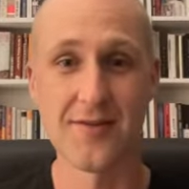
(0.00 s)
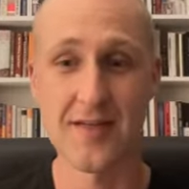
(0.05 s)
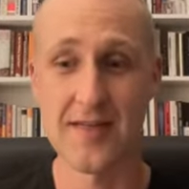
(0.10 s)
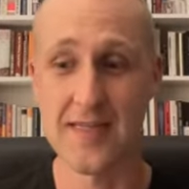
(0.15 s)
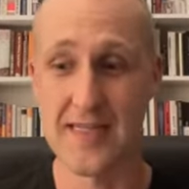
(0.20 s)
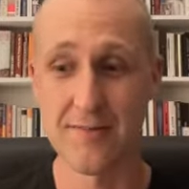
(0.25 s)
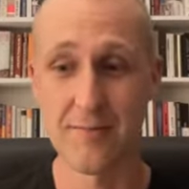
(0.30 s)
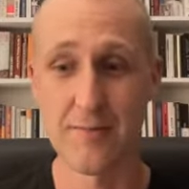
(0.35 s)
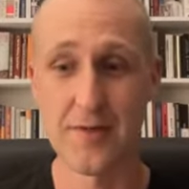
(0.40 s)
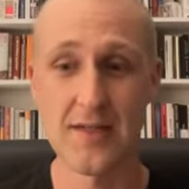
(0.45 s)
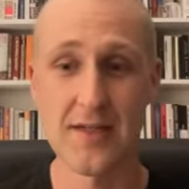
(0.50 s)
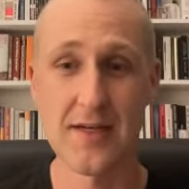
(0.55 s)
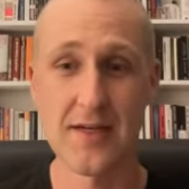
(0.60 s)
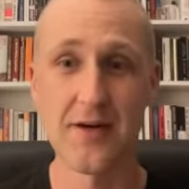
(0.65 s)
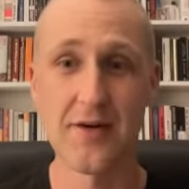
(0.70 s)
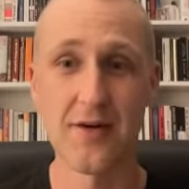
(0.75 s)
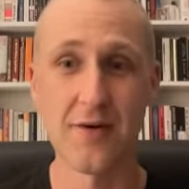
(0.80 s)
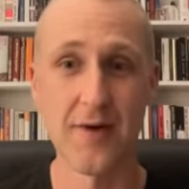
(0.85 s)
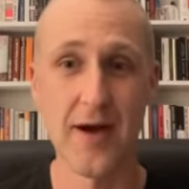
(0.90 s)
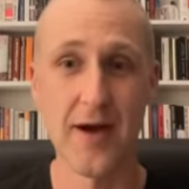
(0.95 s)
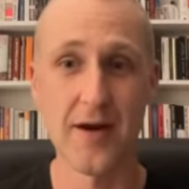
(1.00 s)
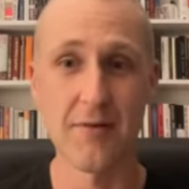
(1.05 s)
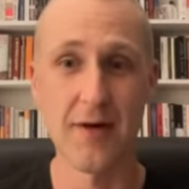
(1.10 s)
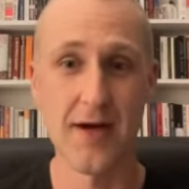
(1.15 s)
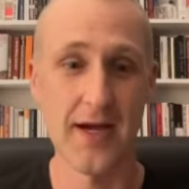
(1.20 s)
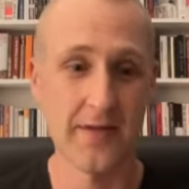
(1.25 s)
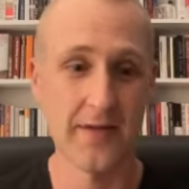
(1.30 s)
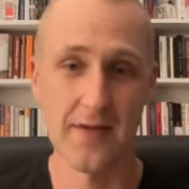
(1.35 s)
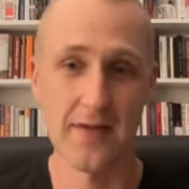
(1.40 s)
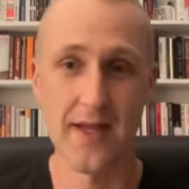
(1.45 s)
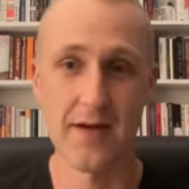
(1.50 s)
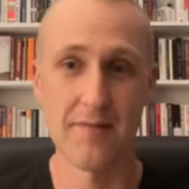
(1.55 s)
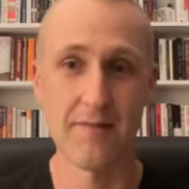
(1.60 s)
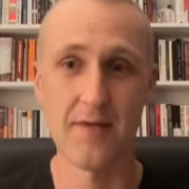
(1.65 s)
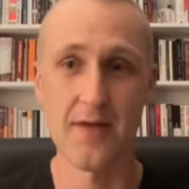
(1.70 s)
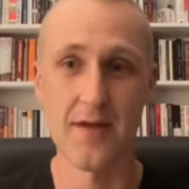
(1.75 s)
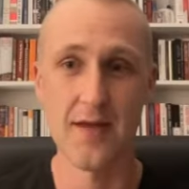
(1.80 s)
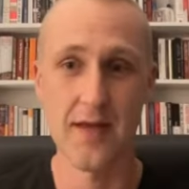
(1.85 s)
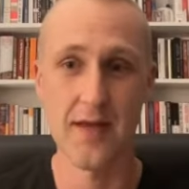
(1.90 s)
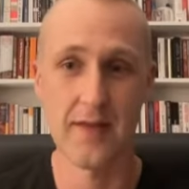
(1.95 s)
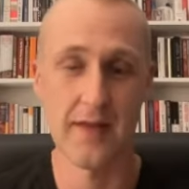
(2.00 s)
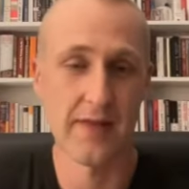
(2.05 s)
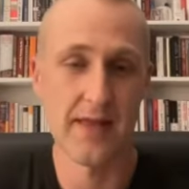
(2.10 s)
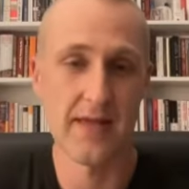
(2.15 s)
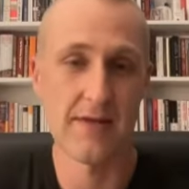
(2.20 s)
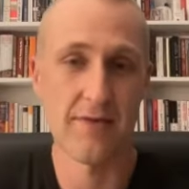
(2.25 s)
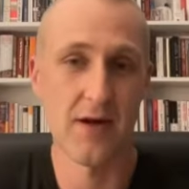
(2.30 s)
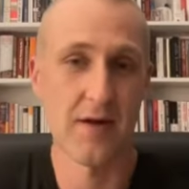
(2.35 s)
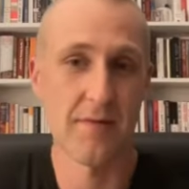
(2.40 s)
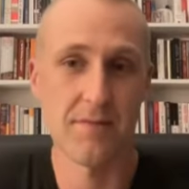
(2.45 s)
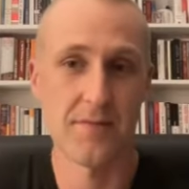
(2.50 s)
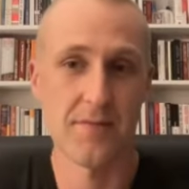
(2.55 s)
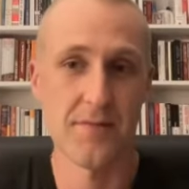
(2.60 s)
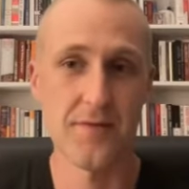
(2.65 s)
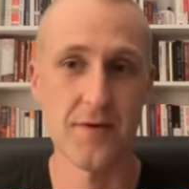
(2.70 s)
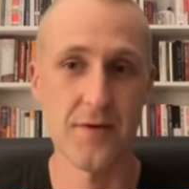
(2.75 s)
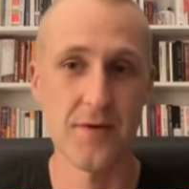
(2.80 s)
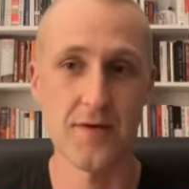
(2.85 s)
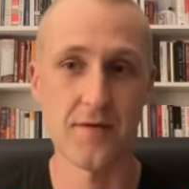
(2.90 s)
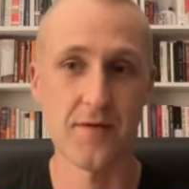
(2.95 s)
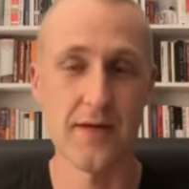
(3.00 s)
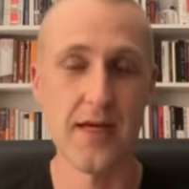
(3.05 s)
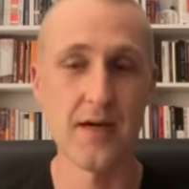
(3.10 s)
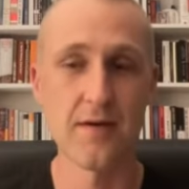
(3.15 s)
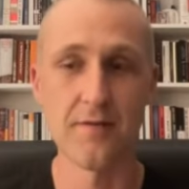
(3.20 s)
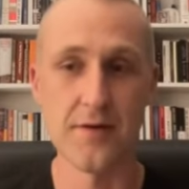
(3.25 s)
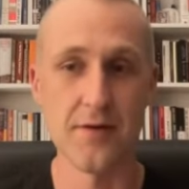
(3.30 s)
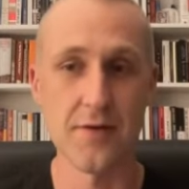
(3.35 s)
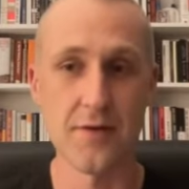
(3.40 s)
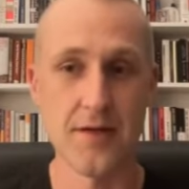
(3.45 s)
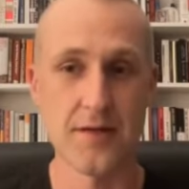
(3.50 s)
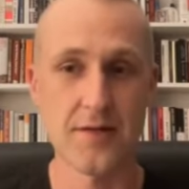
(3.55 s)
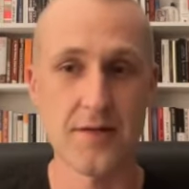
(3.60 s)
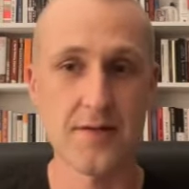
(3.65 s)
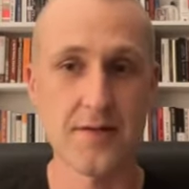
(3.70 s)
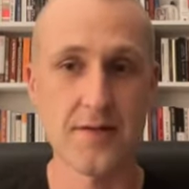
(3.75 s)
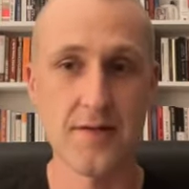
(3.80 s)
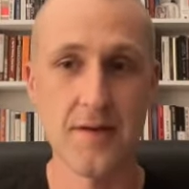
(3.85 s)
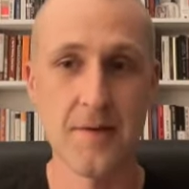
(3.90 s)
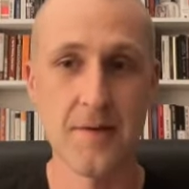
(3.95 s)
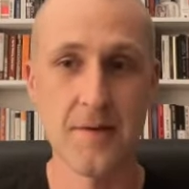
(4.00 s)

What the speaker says: It's like give them what they need to know right away and then leave it up for interview questions.